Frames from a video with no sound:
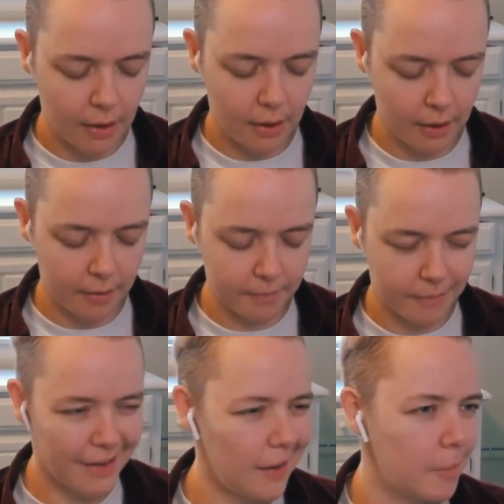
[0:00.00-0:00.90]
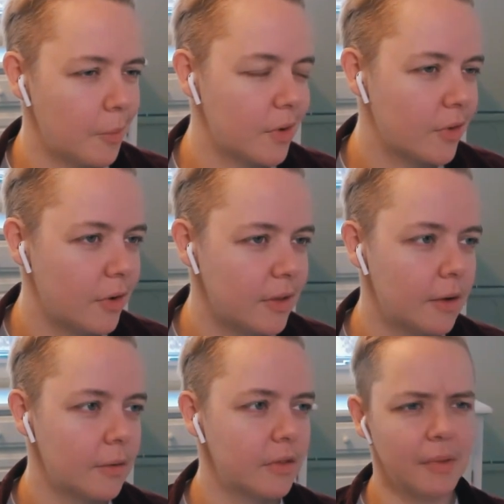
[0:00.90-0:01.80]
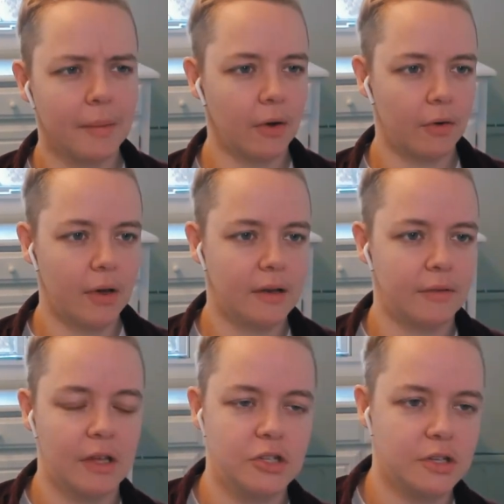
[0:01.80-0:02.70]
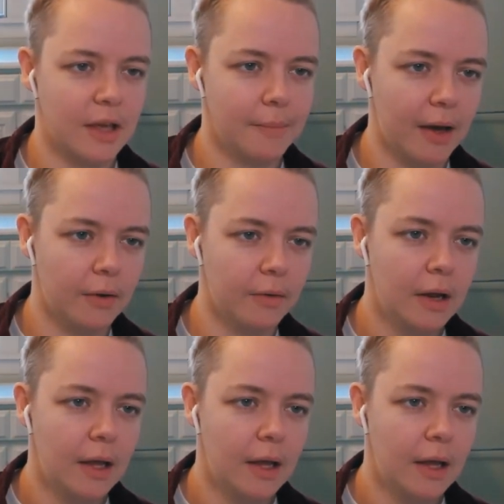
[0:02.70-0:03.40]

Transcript: Um, I can't remember what it's called now. Something about creativity. It just came out.